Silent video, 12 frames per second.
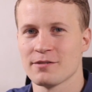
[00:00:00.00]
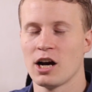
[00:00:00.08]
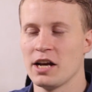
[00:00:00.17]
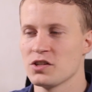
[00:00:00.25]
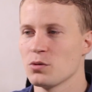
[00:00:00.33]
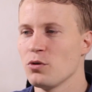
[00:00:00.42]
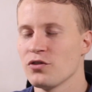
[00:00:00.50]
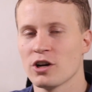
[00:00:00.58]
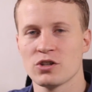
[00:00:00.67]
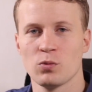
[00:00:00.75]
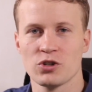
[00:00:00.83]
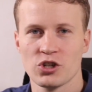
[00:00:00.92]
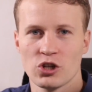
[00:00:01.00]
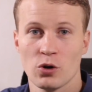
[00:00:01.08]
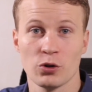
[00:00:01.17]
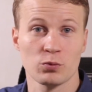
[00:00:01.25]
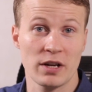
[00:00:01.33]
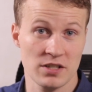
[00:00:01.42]
All right, so moving on to what should go
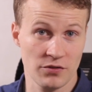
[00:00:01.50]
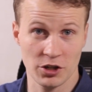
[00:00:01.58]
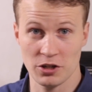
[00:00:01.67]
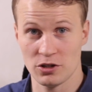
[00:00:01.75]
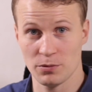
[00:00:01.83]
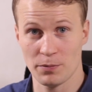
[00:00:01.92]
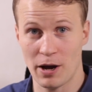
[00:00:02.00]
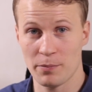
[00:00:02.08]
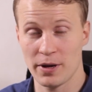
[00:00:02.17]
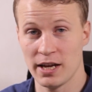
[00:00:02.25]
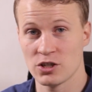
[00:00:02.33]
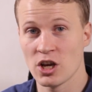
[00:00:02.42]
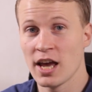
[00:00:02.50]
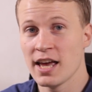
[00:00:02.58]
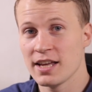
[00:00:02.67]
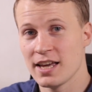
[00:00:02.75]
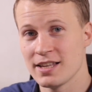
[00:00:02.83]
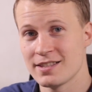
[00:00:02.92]
in the rest of your YouTube About page
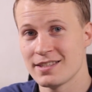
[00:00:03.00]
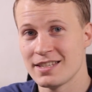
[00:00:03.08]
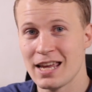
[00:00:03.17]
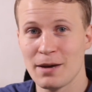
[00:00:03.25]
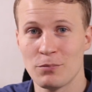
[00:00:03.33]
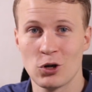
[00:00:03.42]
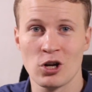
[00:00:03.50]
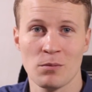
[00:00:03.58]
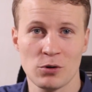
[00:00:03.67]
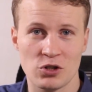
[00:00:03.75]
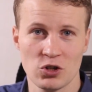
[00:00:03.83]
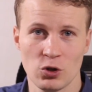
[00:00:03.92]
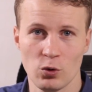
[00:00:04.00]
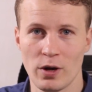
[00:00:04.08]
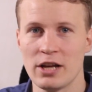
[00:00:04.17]
is tip number 2.